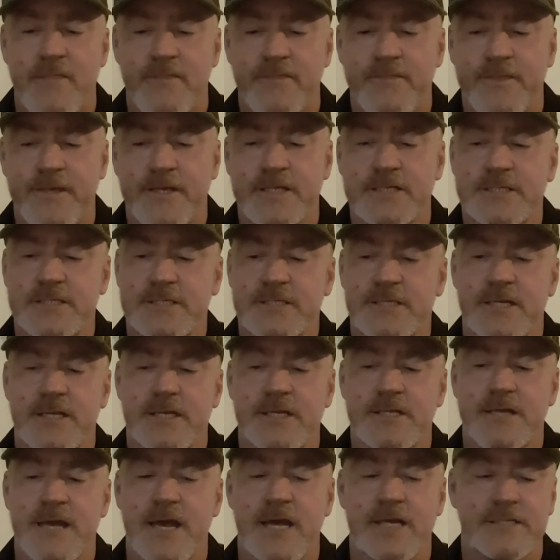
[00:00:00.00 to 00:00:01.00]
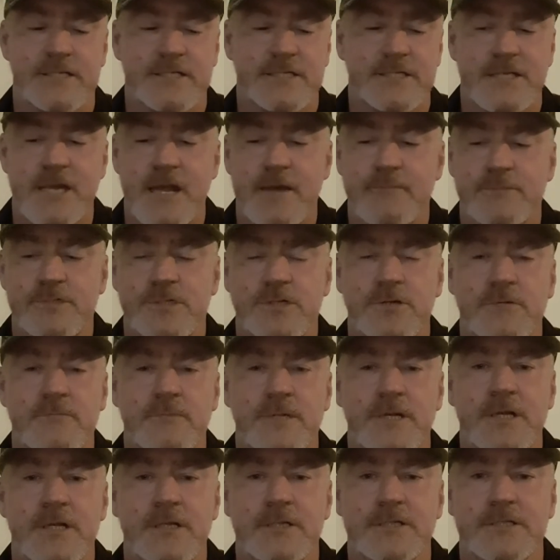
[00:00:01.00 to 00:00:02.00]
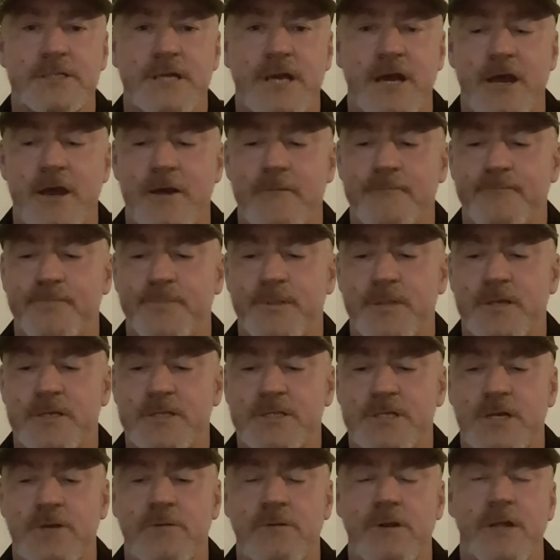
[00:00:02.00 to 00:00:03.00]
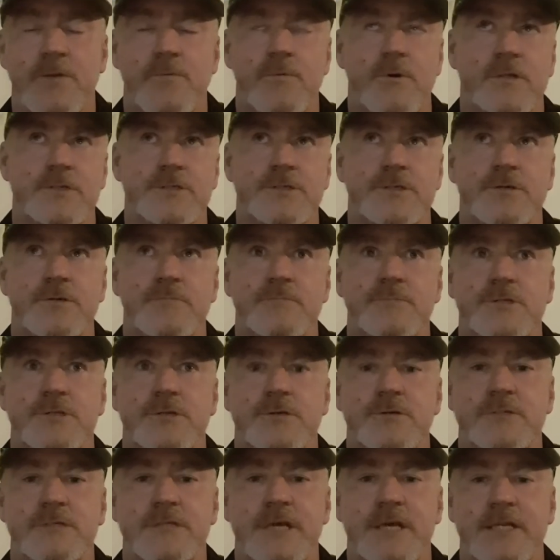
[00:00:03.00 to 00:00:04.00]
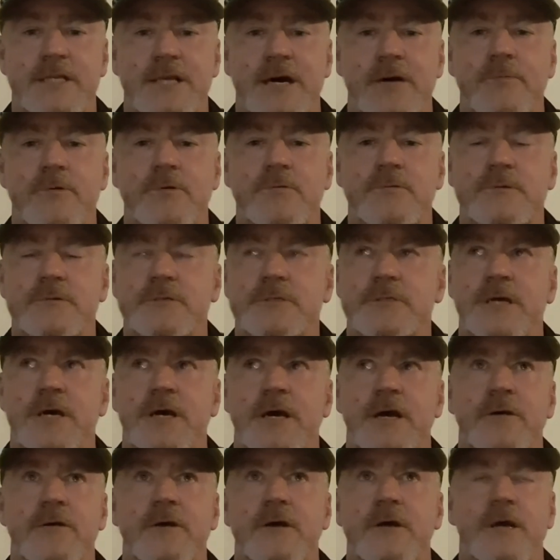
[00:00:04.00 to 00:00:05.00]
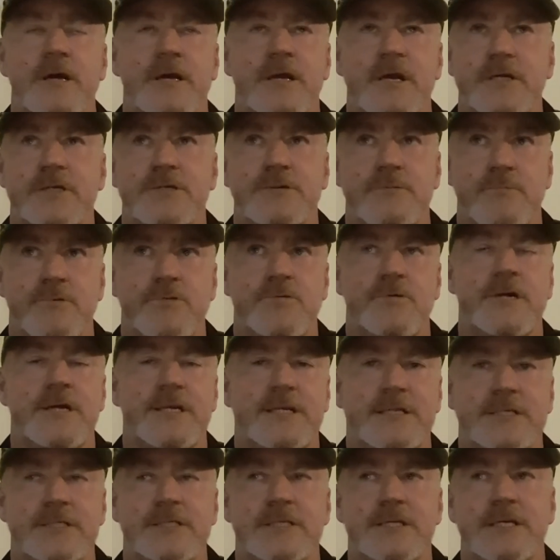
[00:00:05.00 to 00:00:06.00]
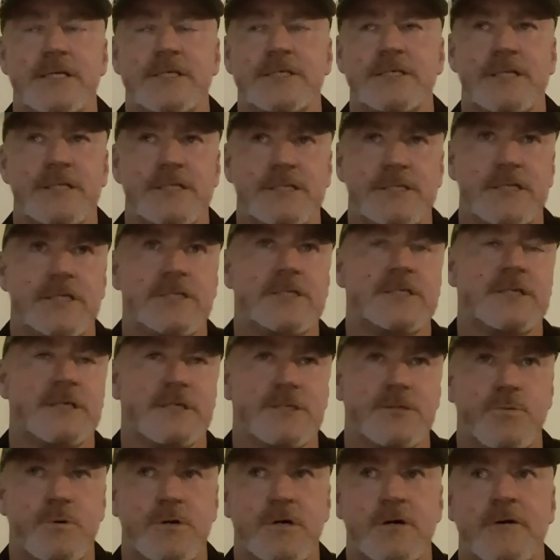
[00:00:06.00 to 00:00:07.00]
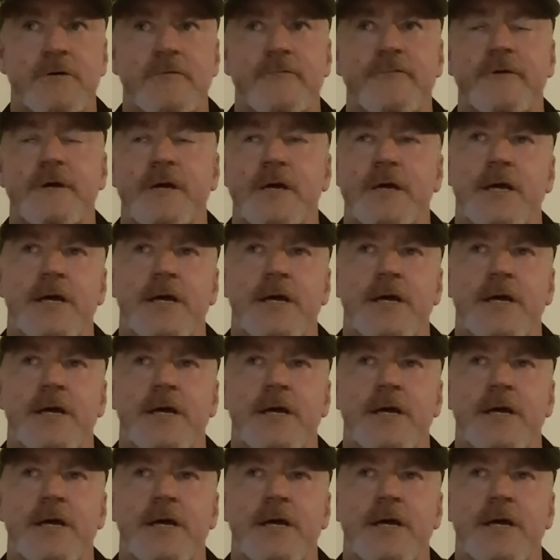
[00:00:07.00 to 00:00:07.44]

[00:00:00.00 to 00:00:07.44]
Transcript: This has a step zoom in it, so generally what zooms do is they double, so it goes from 3 to 6 and 6 to 12.